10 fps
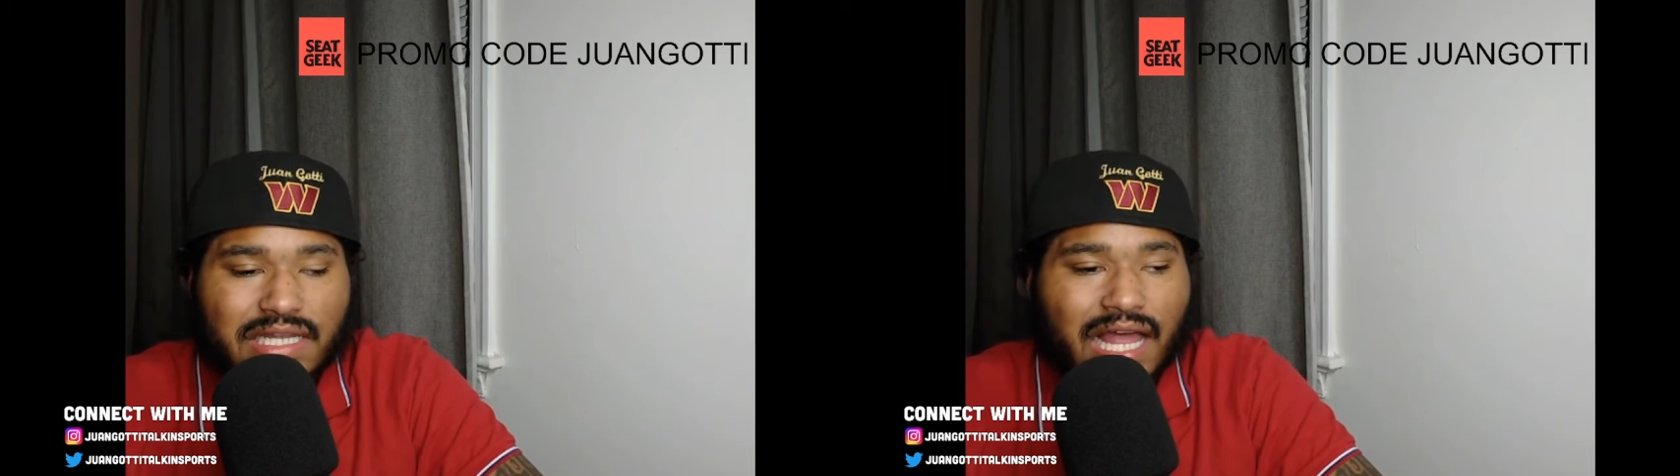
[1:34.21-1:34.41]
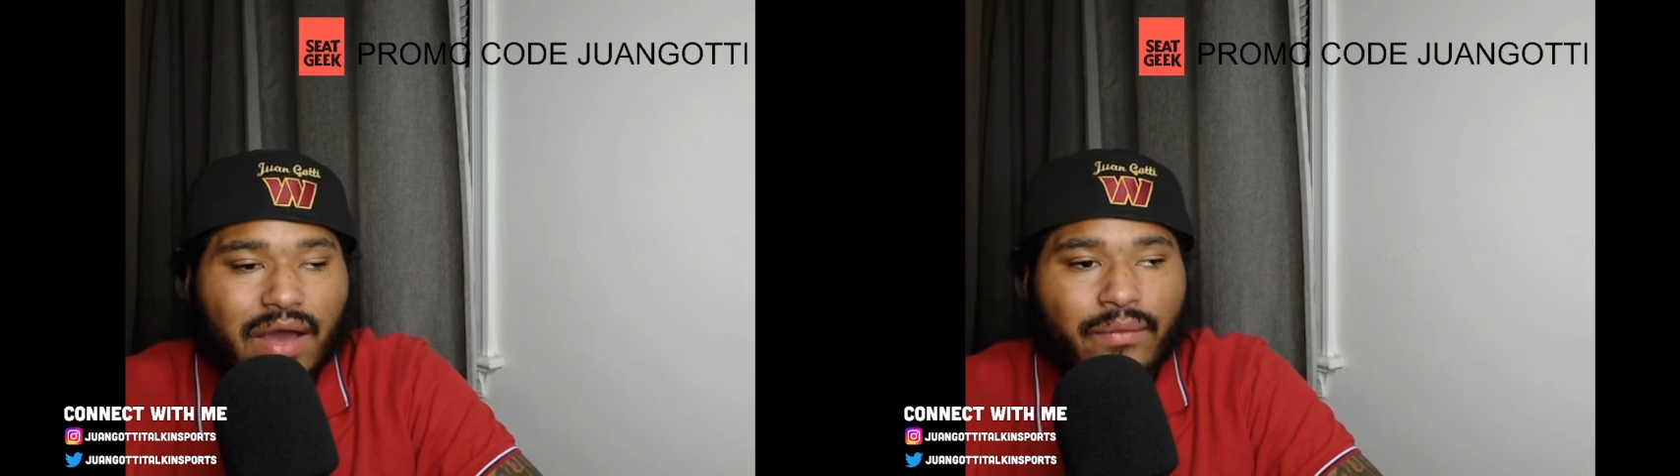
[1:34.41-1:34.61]

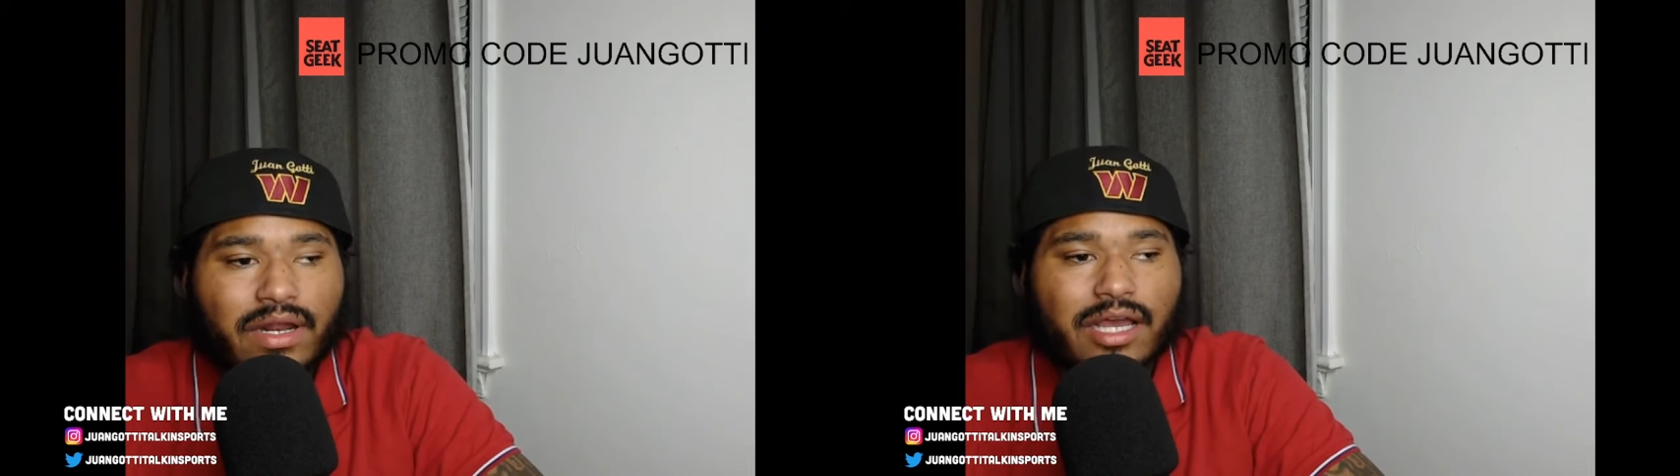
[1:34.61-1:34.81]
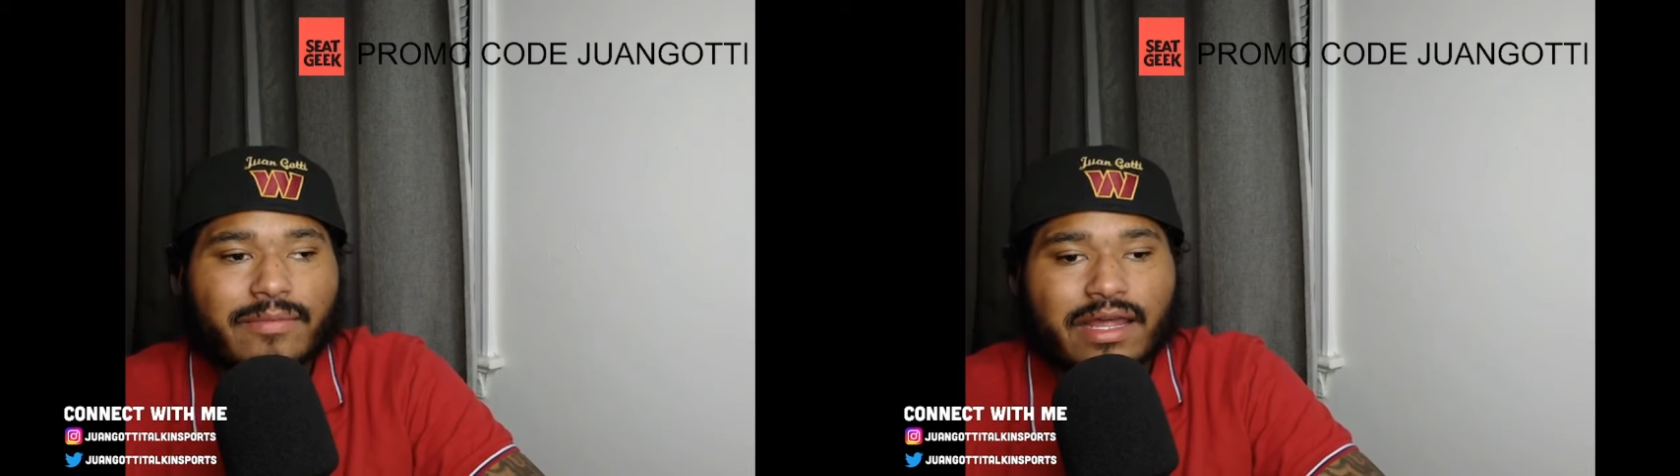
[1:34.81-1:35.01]
not want to
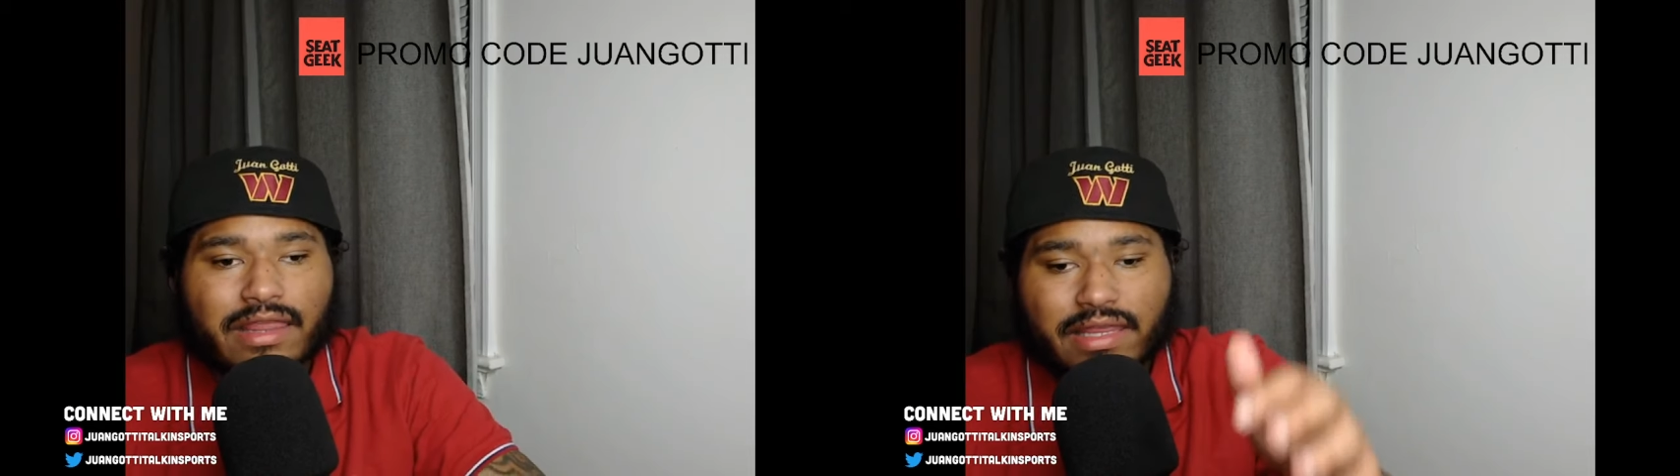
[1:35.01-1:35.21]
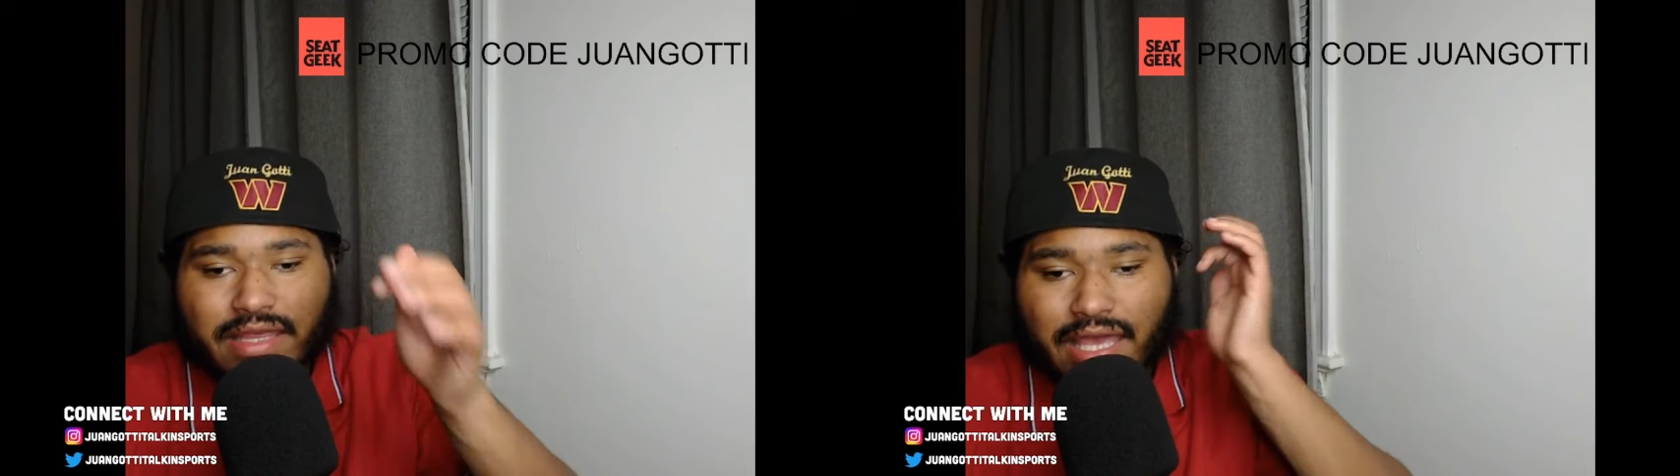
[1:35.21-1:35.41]
come out of
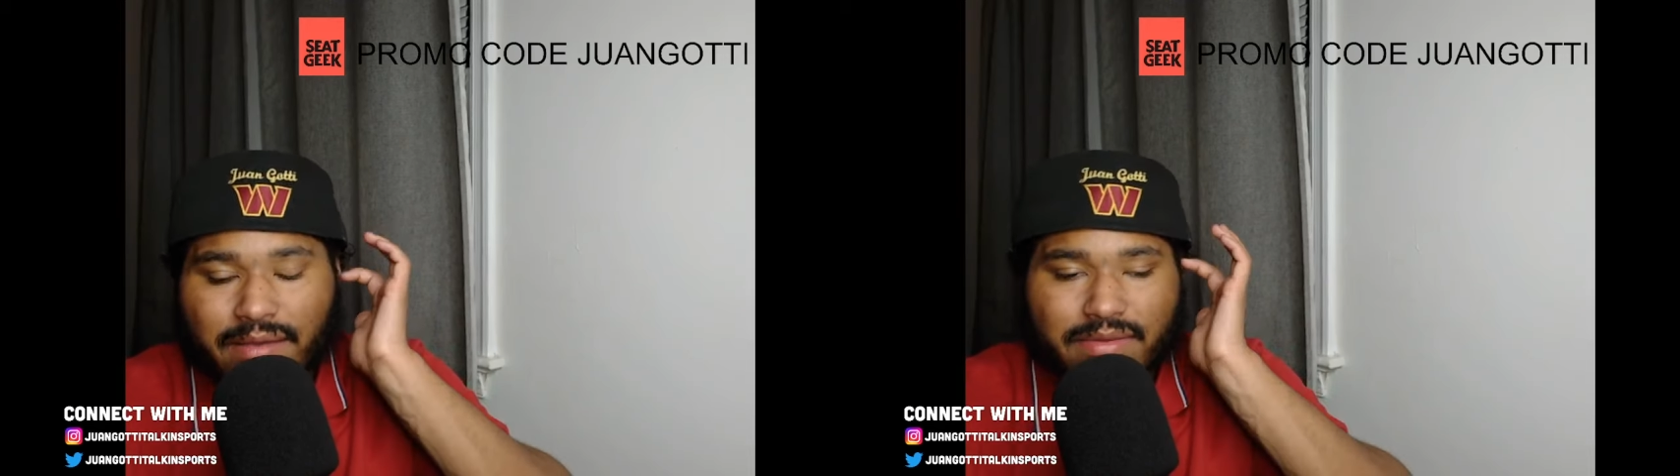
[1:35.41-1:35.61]
the game,